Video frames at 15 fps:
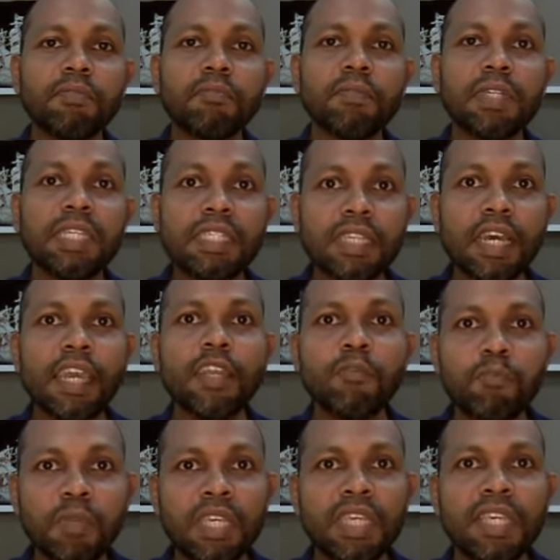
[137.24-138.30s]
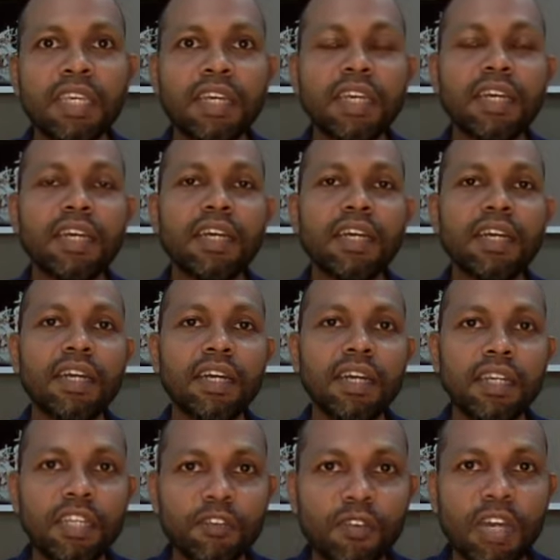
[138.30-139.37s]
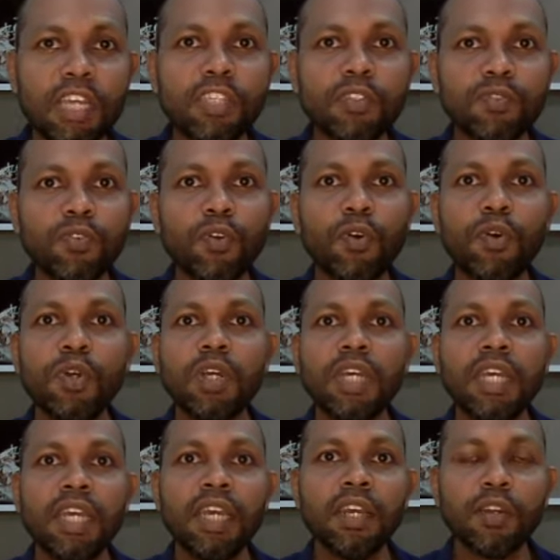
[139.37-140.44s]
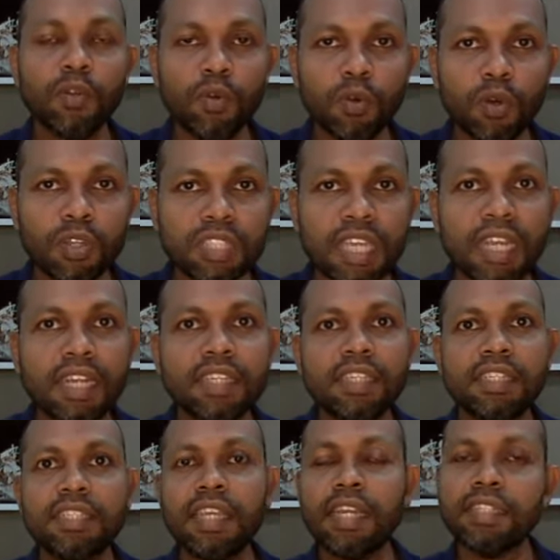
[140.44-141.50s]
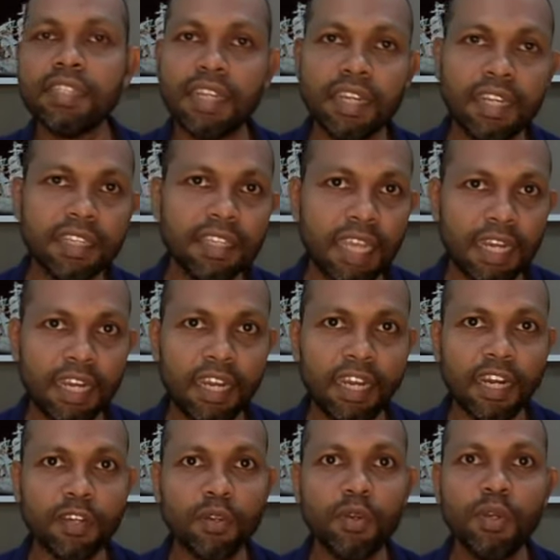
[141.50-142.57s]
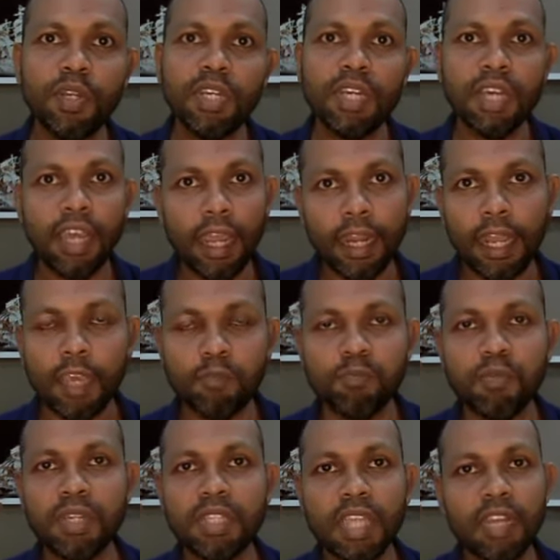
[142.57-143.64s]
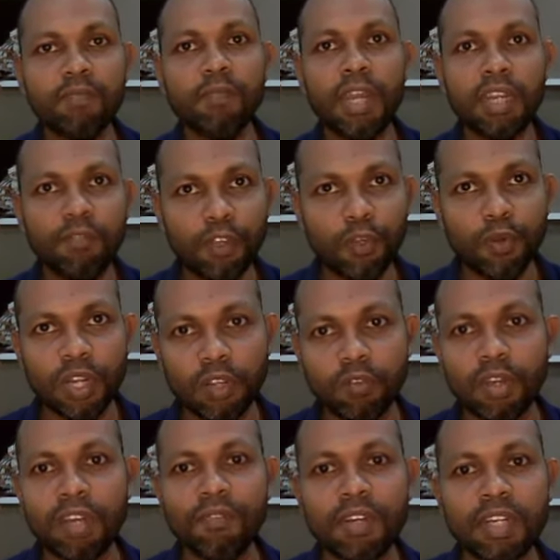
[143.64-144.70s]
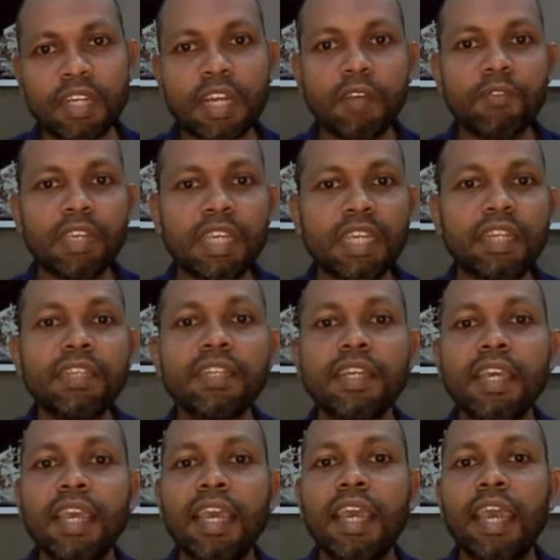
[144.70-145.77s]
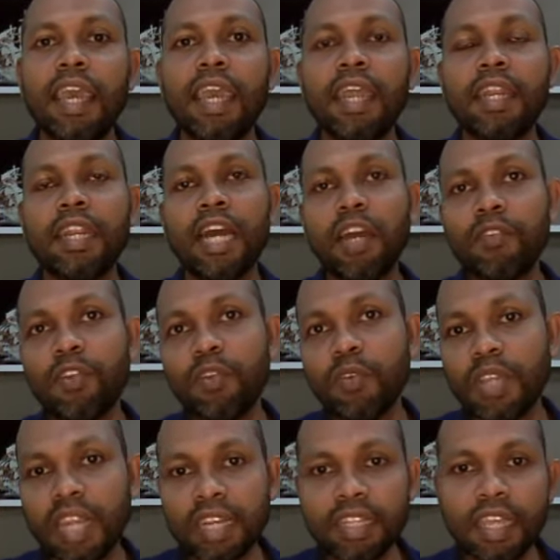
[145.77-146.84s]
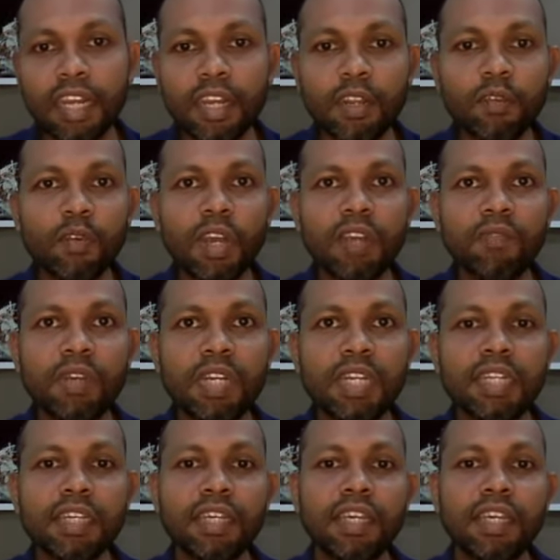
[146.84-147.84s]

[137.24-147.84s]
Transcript: design me a device for glucose analysis and sending that data to an app. That might be your requirement coming in. And after you get that requirement,